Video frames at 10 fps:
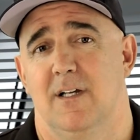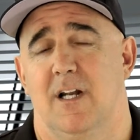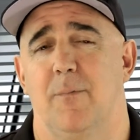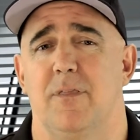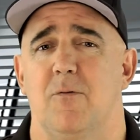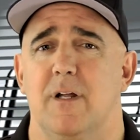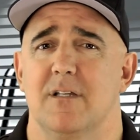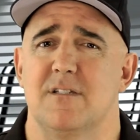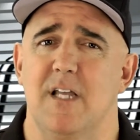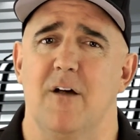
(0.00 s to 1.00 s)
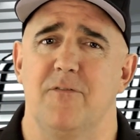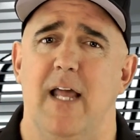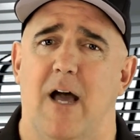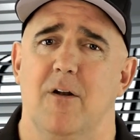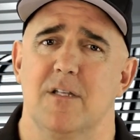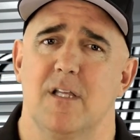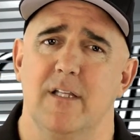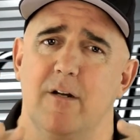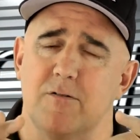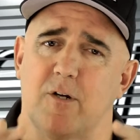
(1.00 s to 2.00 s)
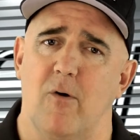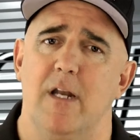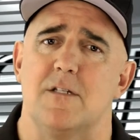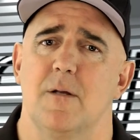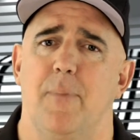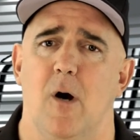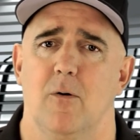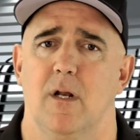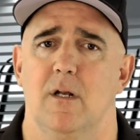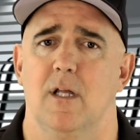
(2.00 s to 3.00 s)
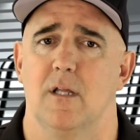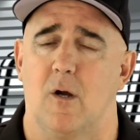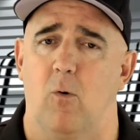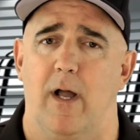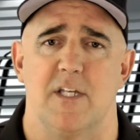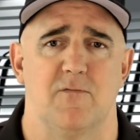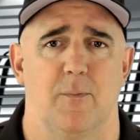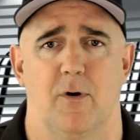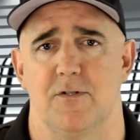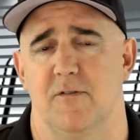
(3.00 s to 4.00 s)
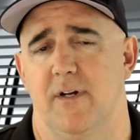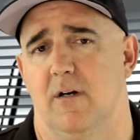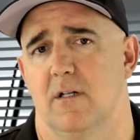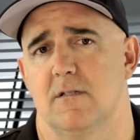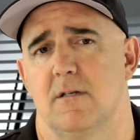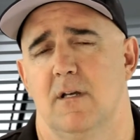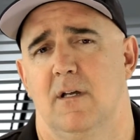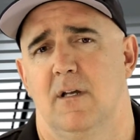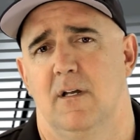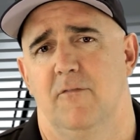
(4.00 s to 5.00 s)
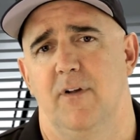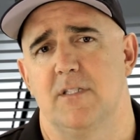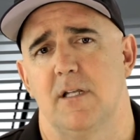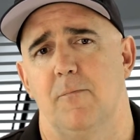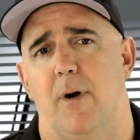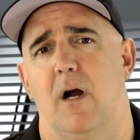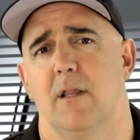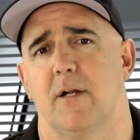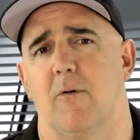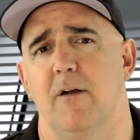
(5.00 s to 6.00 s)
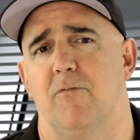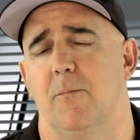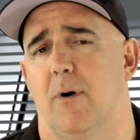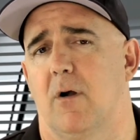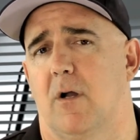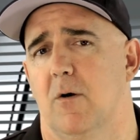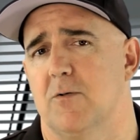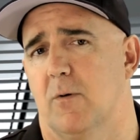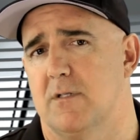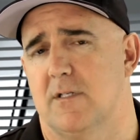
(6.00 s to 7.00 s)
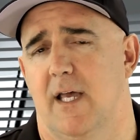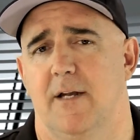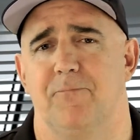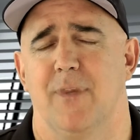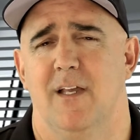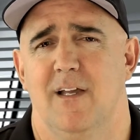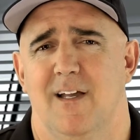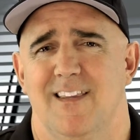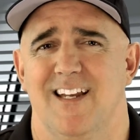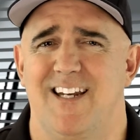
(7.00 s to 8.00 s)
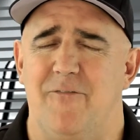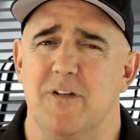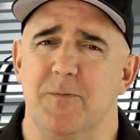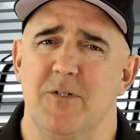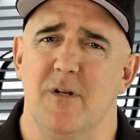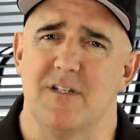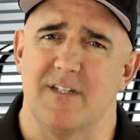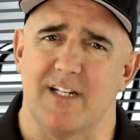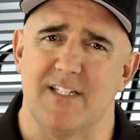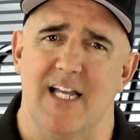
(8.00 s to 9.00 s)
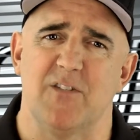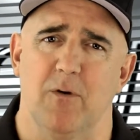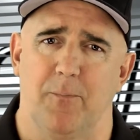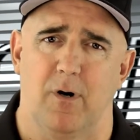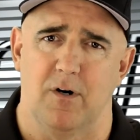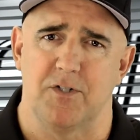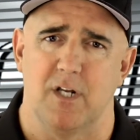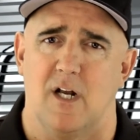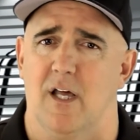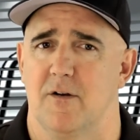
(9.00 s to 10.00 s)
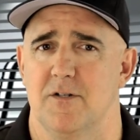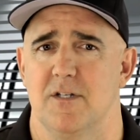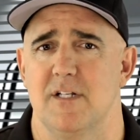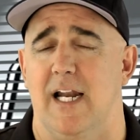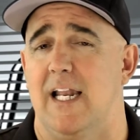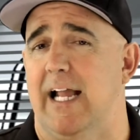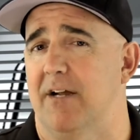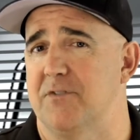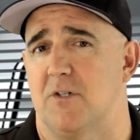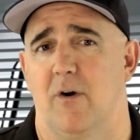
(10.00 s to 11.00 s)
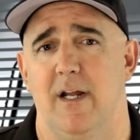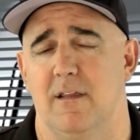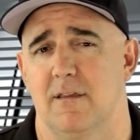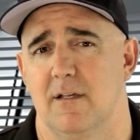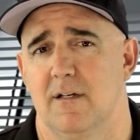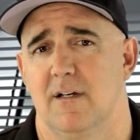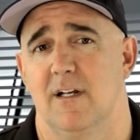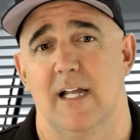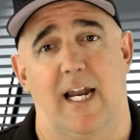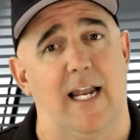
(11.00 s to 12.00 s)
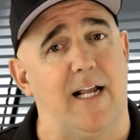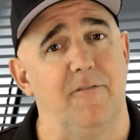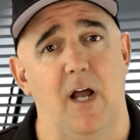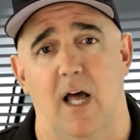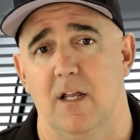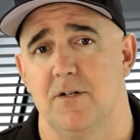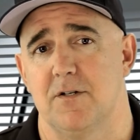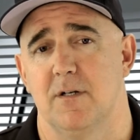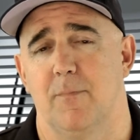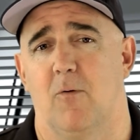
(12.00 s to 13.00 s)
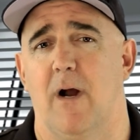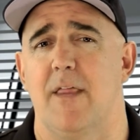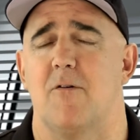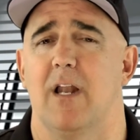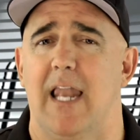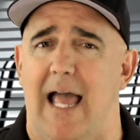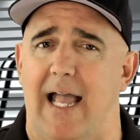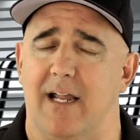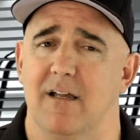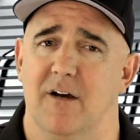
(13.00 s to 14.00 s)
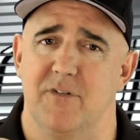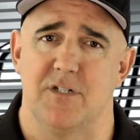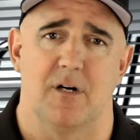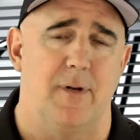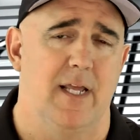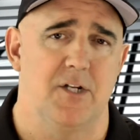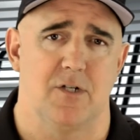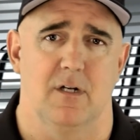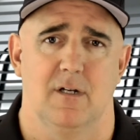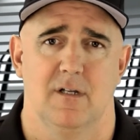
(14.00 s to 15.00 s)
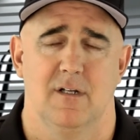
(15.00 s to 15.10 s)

Number three is self-doubt is the leader's greatest opponent in the quest for perseverance. Vince Lombardi, the great football coach, once said, "The difference between a successful person and others is not a lack of strength, not a lack of knowledge, but rather a lack of determination."